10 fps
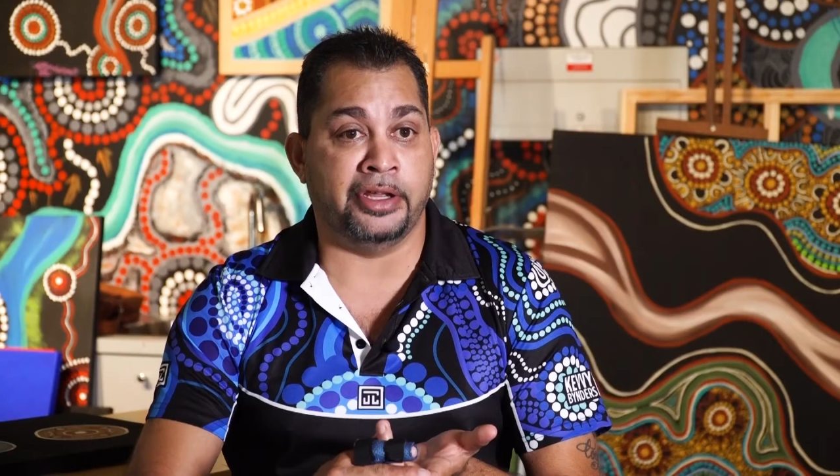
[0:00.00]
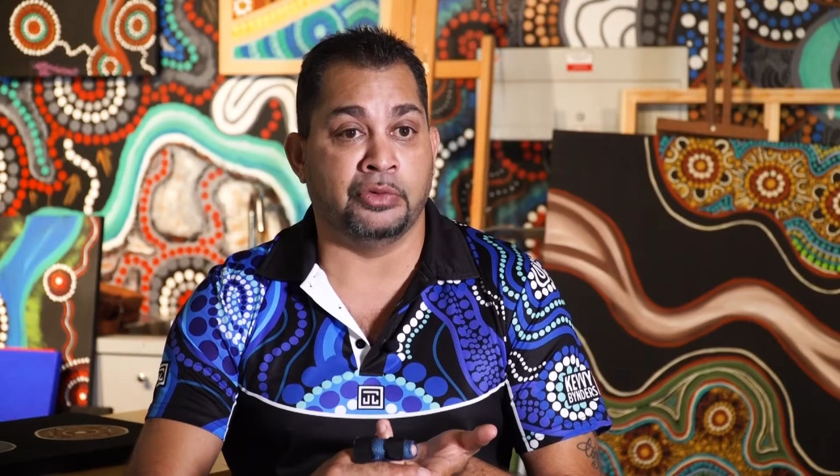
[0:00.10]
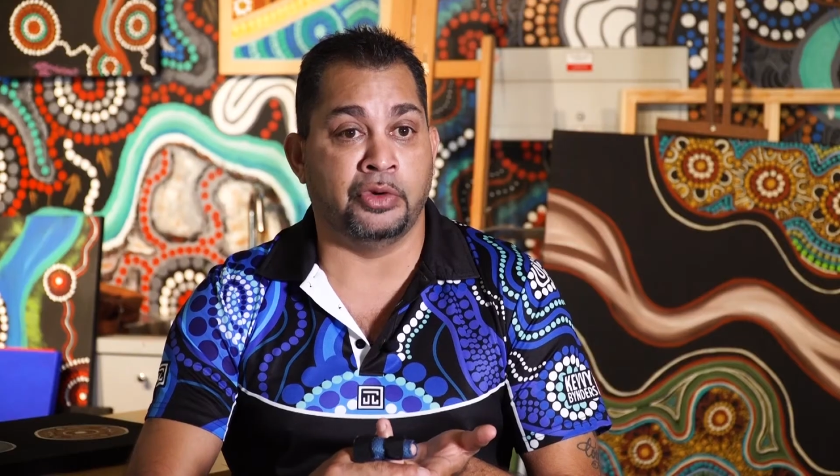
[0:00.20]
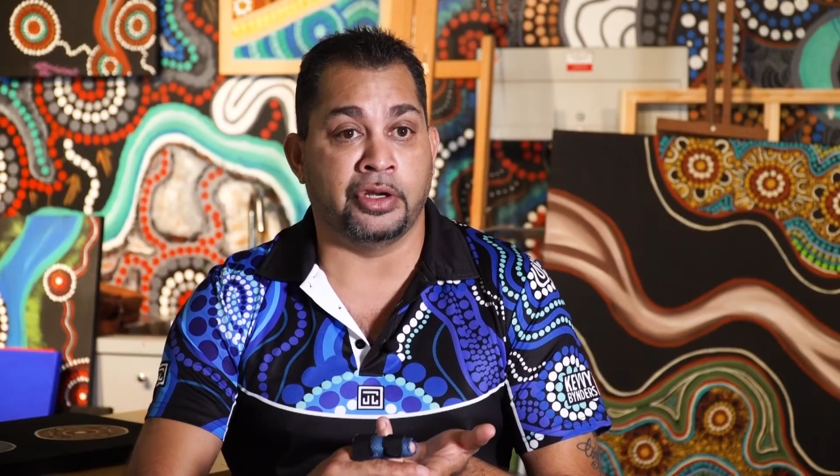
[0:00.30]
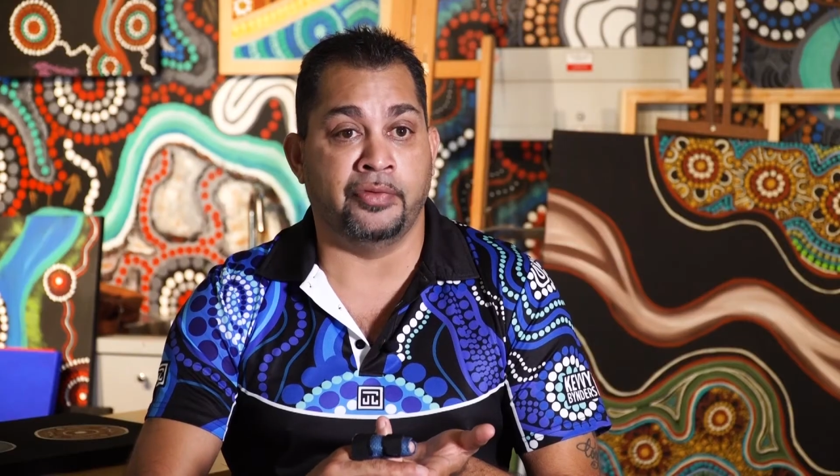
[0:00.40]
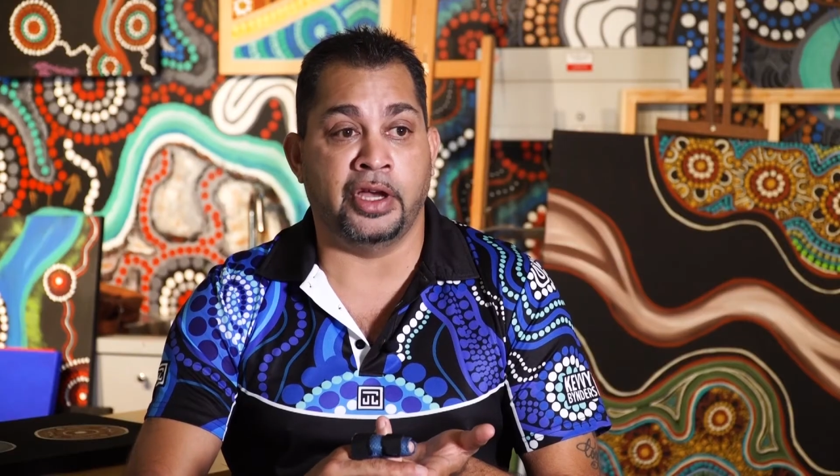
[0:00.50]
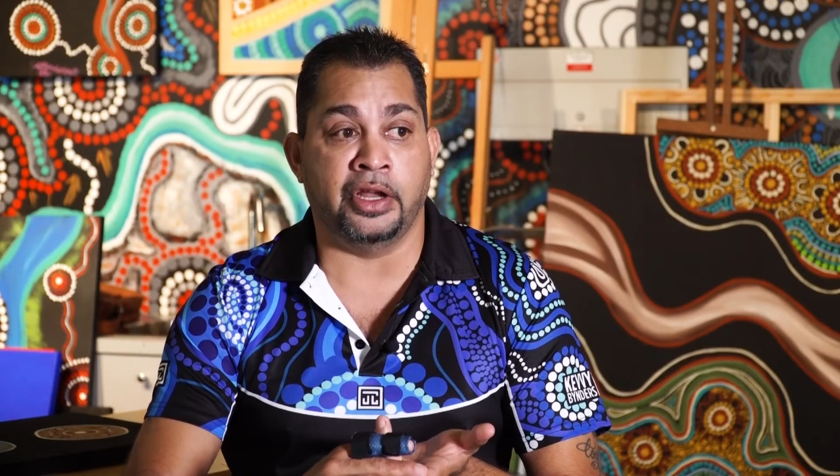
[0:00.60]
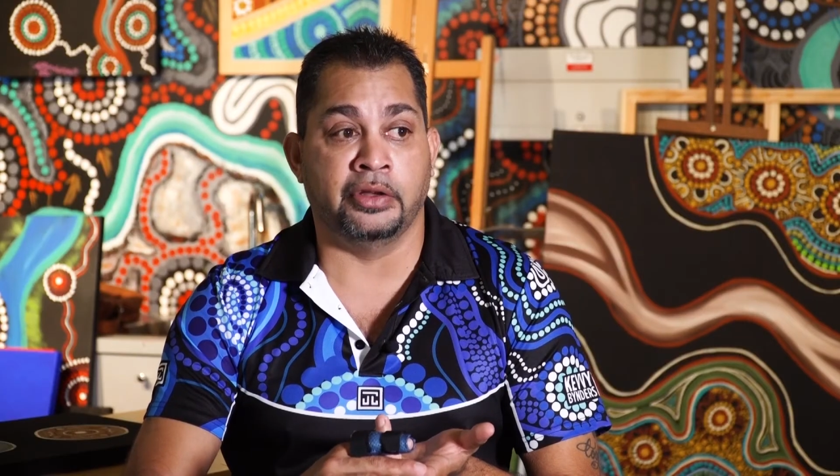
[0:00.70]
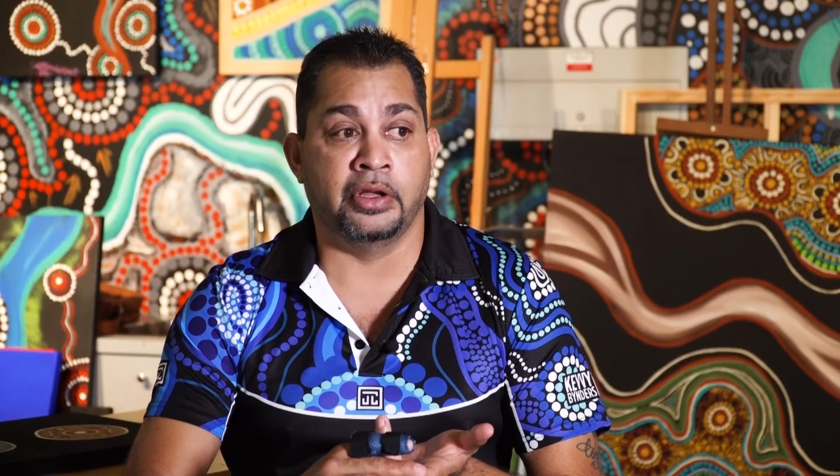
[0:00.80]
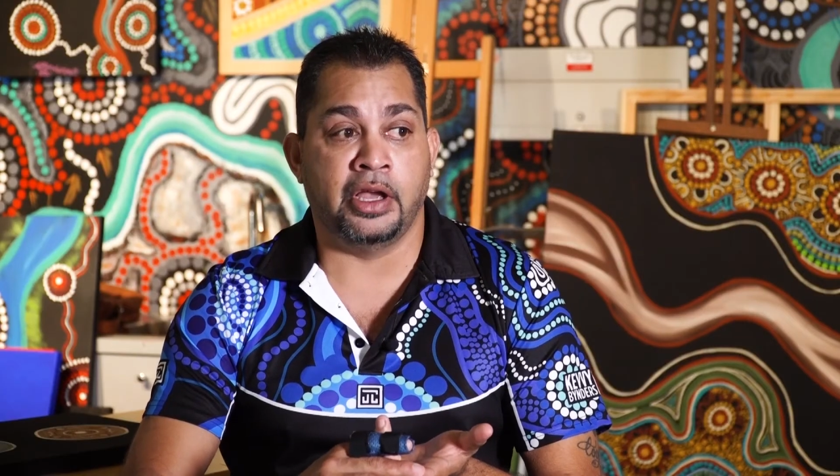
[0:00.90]
League, which I've
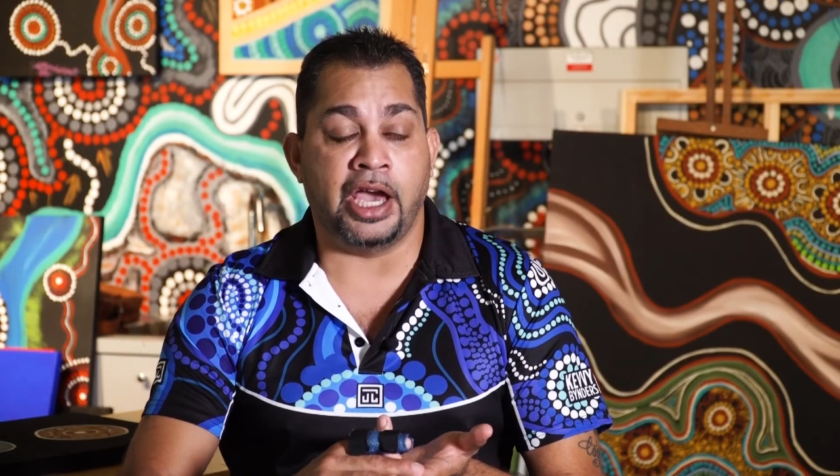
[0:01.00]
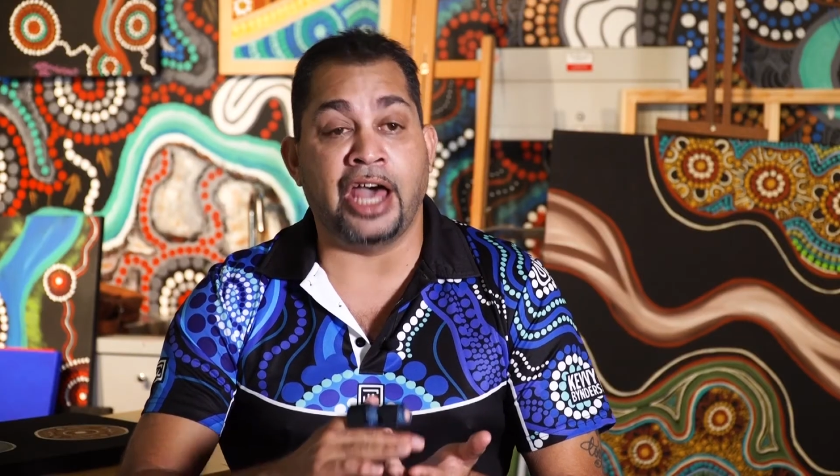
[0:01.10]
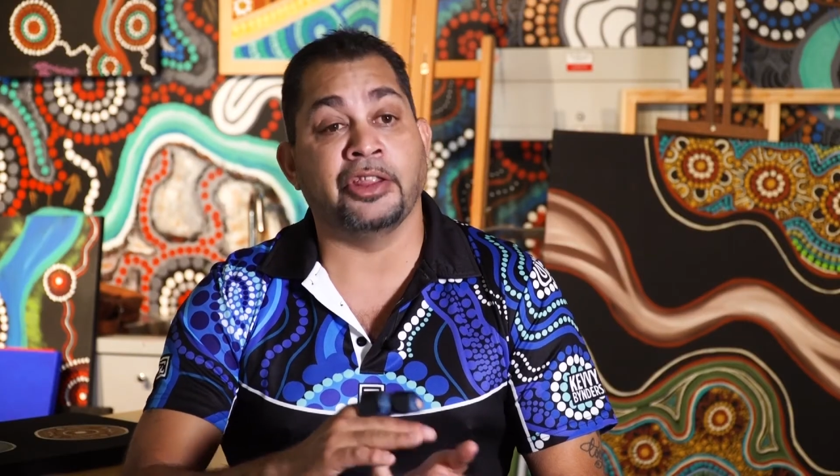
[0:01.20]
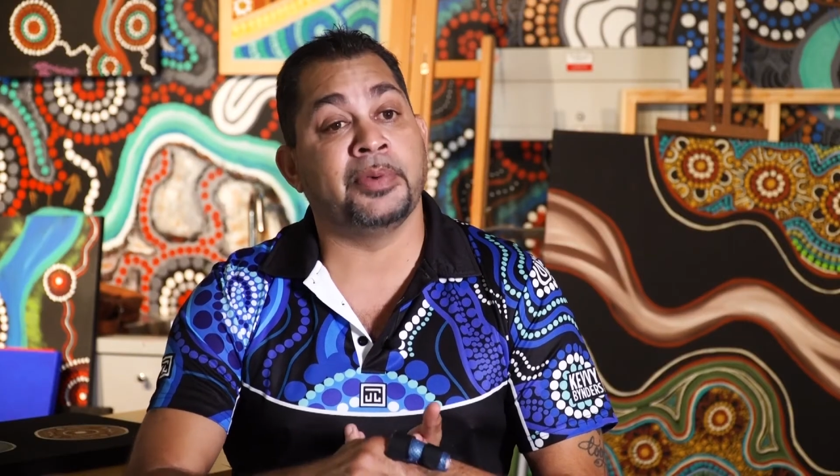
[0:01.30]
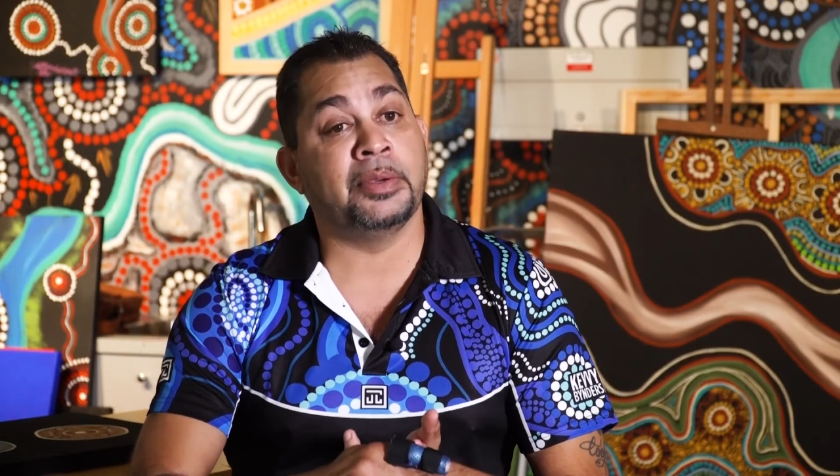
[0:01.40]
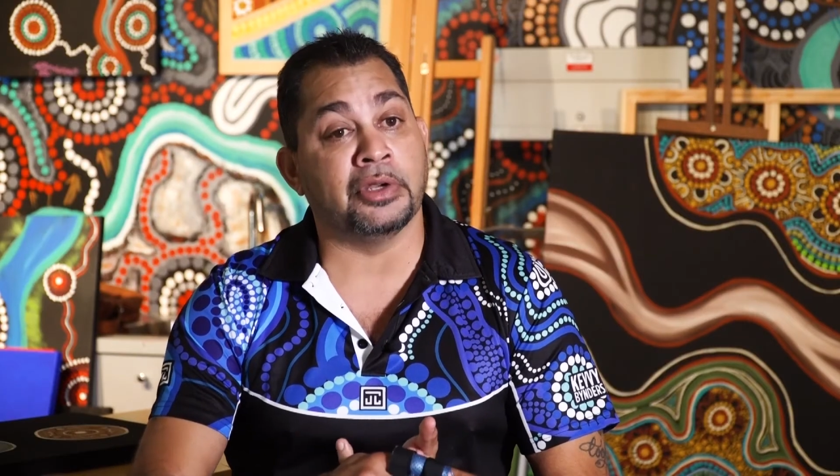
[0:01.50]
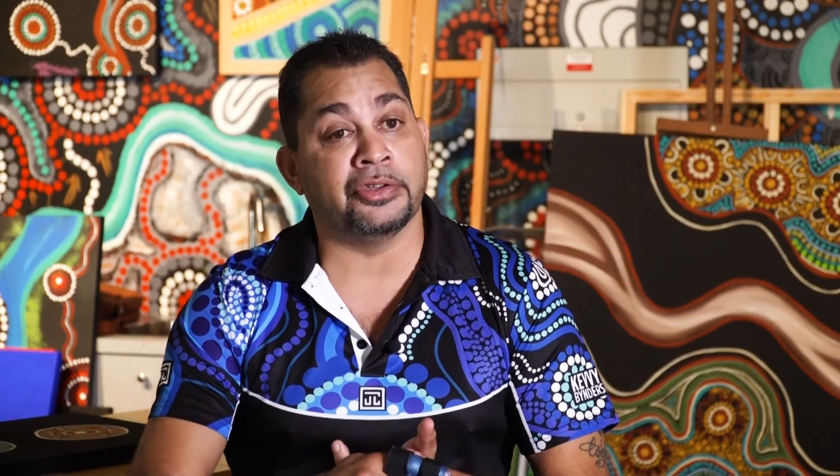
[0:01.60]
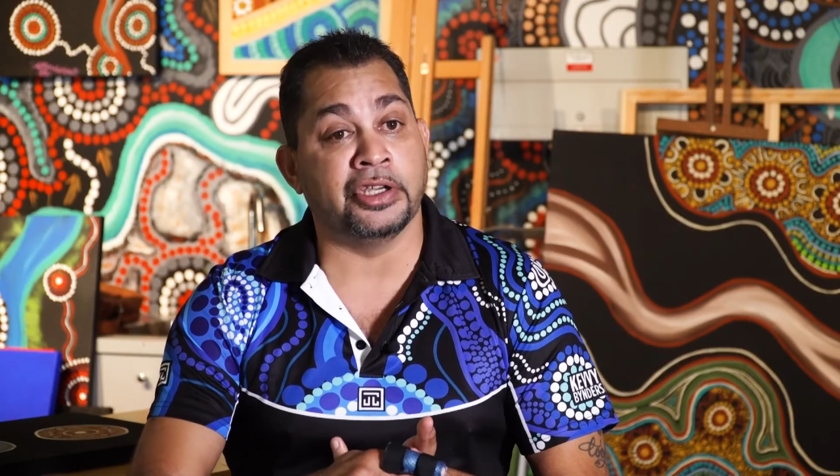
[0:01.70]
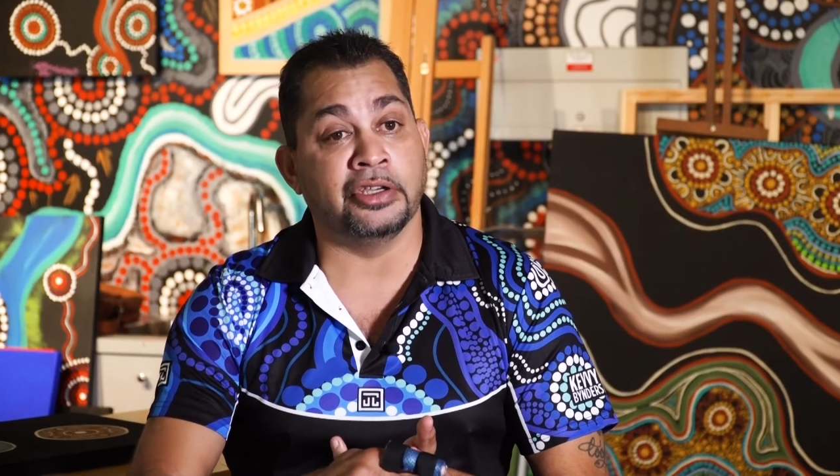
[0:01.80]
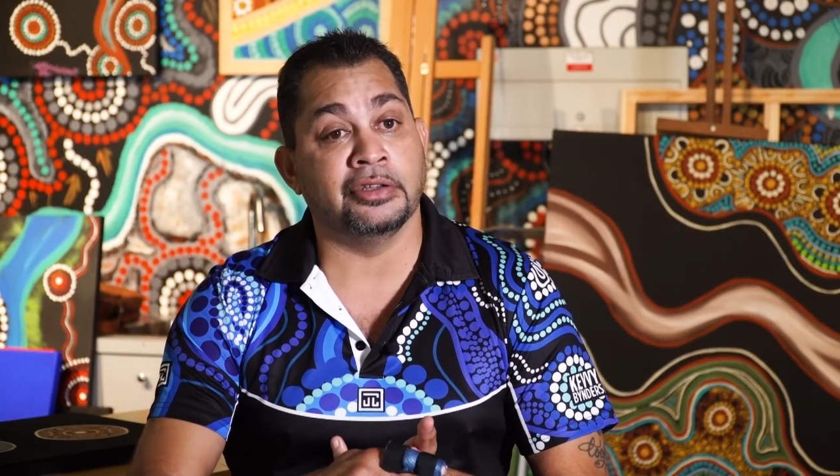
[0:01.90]
done, other people are seeing